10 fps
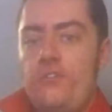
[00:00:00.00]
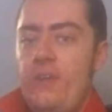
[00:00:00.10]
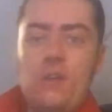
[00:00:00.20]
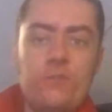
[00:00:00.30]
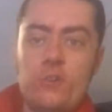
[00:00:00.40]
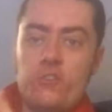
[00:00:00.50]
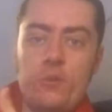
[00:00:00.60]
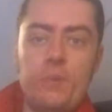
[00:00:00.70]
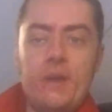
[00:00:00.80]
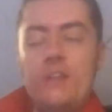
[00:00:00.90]
can think of on the
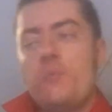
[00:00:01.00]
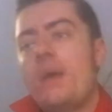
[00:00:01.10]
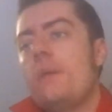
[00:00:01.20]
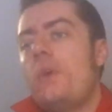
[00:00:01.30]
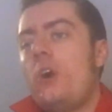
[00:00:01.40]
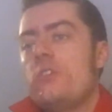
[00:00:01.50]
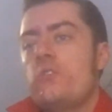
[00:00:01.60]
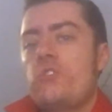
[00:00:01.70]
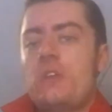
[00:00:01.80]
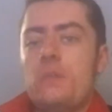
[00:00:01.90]
top of my head about my
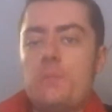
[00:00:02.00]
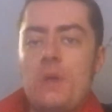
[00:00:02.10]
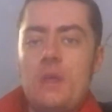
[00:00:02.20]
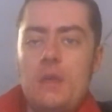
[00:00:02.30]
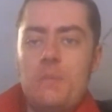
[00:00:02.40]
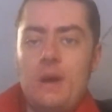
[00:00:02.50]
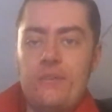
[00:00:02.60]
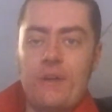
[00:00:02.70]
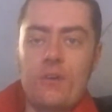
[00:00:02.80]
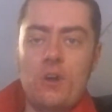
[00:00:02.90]
idols and
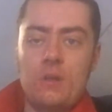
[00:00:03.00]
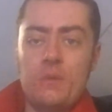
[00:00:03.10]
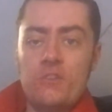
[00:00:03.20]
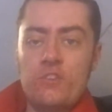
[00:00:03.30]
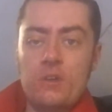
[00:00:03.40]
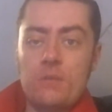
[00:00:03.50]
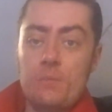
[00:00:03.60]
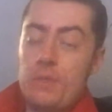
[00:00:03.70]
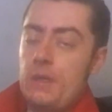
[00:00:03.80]
my favourite kind of music.